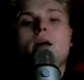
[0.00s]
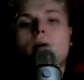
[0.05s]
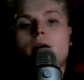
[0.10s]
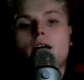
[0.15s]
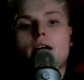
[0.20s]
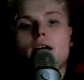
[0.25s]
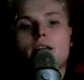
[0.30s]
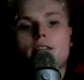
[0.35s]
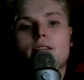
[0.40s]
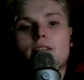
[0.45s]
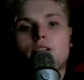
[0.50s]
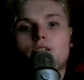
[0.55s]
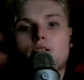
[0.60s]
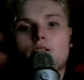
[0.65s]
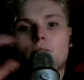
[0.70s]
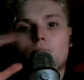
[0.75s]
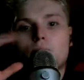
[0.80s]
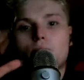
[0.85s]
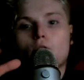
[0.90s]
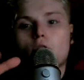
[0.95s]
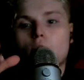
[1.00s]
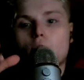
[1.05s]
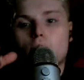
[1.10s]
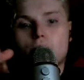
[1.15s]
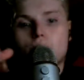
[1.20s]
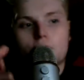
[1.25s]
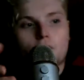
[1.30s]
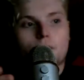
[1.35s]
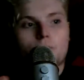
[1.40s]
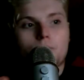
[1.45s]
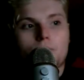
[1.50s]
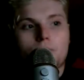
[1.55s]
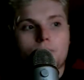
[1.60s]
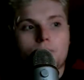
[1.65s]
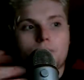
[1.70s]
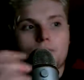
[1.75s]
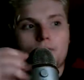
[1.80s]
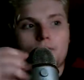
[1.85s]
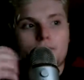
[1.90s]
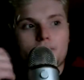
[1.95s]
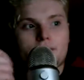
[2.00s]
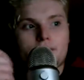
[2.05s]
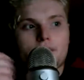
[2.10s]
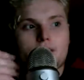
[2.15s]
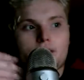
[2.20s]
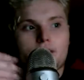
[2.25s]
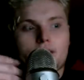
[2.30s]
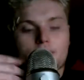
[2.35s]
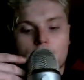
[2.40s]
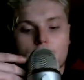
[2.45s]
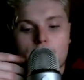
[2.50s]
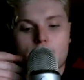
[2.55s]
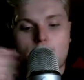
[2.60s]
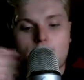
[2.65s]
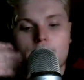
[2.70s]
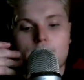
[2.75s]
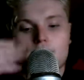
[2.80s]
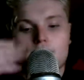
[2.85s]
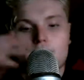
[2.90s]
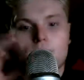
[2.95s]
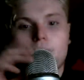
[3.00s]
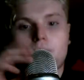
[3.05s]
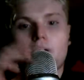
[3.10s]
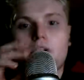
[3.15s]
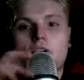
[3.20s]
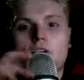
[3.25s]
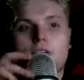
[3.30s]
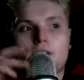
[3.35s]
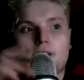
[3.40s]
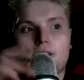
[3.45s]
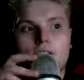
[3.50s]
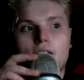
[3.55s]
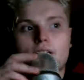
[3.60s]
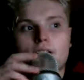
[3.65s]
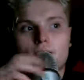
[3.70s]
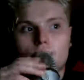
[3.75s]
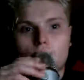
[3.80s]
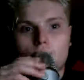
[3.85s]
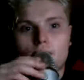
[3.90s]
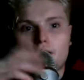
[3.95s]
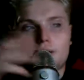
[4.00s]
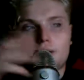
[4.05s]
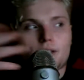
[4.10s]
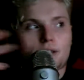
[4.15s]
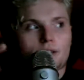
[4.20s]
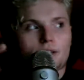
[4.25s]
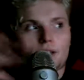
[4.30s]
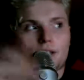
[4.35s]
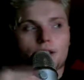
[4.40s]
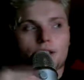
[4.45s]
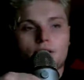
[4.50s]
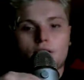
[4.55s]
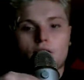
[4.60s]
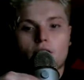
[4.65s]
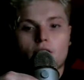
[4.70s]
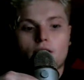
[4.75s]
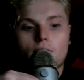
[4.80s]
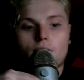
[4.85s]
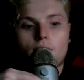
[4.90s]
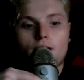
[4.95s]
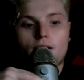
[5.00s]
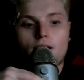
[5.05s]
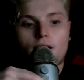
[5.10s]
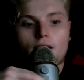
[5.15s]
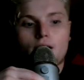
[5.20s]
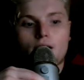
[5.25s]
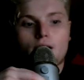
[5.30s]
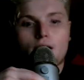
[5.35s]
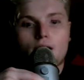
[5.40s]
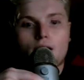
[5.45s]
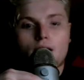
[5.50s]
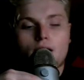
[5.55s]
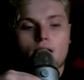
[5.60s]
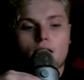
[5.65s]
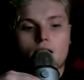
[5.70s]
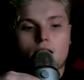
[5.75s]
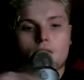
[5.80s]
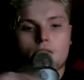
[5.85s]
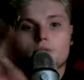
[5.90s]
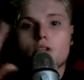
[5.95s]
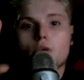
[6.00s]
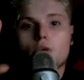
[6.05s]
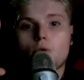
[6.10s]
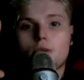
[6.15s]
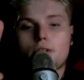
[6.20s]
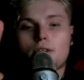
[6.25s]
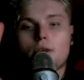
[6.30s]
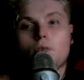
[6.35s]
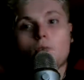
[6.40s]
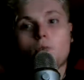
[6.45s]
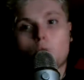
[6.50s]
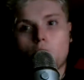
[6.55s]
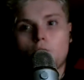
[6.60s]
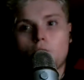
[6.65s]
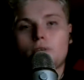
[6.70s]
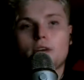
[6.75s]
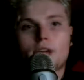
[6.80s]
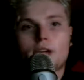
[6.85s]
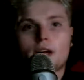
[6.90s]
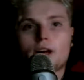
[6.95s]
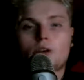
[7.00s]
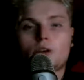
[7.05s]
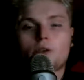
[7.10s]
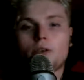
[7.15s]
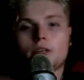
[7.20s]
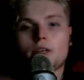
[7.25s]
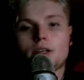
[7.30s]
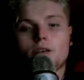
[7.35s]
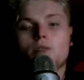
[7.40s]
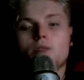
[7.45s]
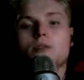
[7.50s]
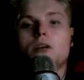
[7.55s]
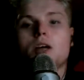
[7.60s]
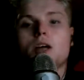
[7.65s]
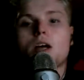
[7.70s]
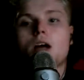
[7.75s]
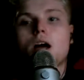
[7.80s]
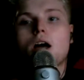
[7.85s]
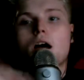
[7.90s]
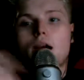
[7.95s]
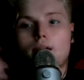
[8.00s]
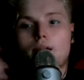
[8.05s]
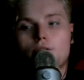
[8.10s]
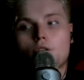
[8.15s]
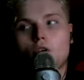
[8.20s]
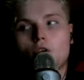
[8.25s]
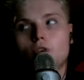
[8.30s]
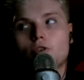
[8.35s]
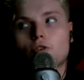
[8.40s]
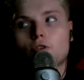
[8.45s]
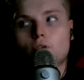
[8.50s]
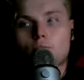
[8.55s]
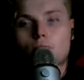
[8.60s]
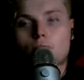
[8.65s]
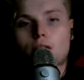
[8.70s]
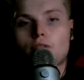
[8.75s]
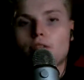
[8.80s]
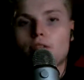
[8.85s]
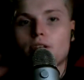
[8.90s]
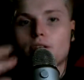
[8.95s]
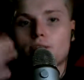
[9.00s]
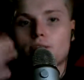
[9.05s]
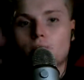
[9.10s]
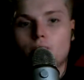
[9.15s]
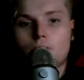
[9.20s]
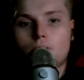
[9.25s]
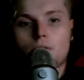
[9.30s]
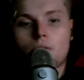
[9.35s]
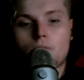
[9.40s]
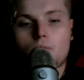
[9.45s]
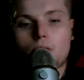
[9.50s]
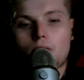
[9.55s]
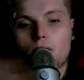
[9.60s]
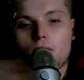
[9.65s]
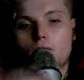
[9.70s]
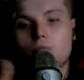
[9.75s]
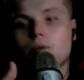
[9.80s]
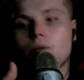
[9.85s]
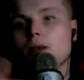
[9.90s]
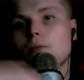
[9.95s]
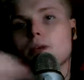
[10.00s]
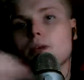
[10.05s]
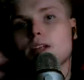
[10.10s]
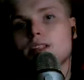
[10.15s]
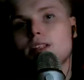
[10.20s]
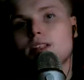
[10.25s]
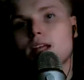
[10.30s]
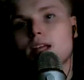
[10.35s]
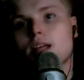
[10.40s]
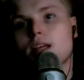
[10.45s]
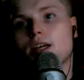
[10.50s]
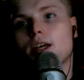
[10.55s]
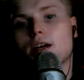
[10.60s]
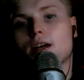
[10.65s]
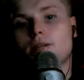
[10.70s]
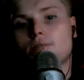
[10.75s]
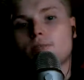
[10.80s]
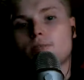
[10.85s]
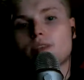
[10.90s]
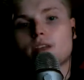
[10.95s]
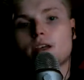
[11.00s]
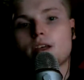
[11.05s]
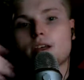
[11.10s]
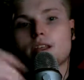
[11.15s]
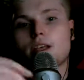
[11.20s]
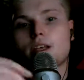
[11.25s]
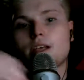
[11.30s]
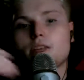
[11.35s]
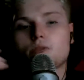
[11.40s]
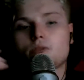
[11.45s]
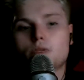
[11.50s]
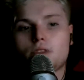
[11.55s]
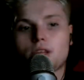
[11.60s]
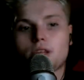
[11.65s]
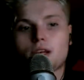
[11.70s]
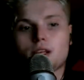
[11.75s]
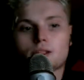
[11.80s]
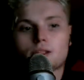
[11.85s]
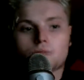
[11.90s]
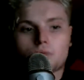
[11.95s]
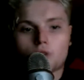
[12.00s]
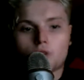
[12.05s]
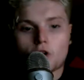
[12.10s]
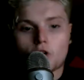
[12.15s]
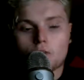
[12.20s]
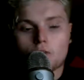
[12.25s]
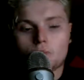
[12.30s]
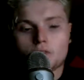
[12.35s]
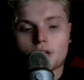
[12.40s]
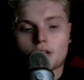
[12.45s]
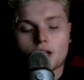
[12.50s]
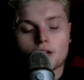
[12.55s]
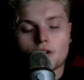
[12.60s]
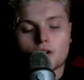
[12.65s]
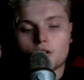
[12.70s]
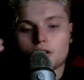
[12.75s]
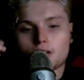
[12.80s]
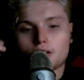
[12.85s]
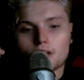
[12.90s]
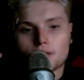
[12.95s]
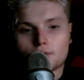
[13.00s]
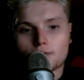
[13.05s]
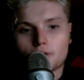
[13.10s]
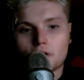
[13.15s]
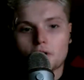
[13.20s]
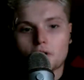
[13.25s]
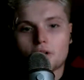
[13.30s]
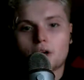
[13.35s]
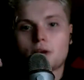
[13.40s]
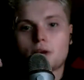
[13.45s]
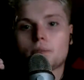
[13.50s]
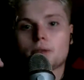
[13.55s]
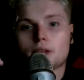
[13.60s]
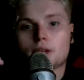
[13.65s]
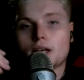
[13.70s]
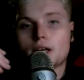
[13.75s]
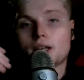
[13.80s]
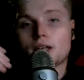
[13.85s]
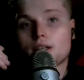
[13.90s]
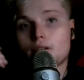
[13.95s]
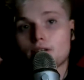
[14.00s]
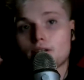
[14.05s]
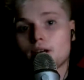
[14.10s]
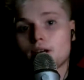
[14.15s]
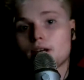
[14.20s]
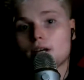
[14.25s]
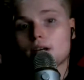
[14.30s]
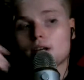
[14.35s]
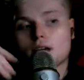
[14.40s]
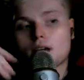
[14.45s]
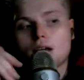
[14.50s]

And these little probes are going to be about the size bigger than this. Basically, they're going to be two of them, wolf and coyote. I have told you about this, baby, but I'm going to say it again. These thing probes. I know this is a very complicated thing,